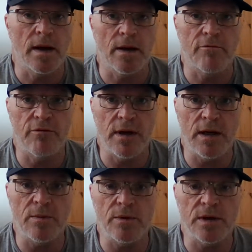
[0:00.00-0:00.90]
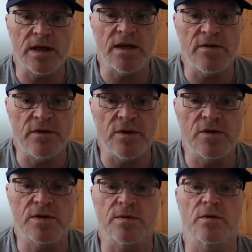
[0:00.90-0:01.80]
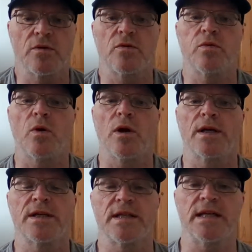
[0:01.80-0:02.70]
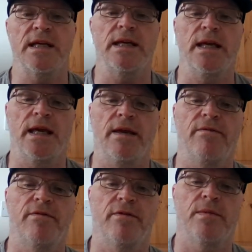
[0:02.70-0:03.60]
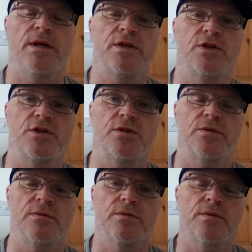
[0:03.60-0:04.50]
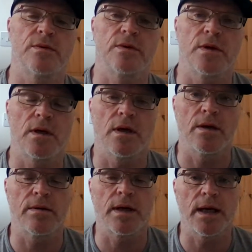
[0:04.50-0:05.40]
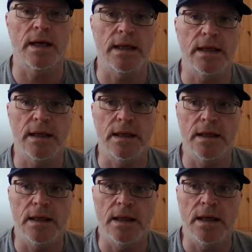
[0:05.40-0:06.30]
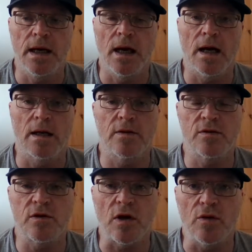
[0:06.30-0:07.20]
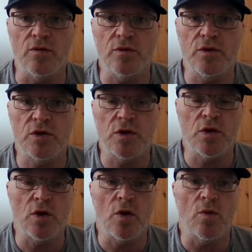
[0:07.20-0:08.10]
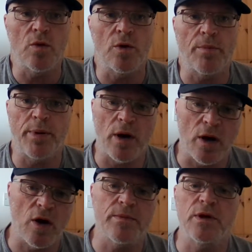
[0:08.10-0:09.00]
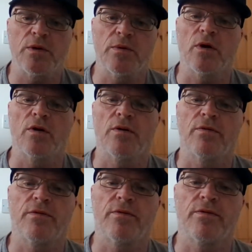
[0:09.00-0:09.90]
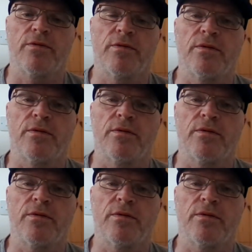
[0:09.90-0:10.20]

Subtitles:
I really want to give you some quality information. Okay? I don't want to palm you off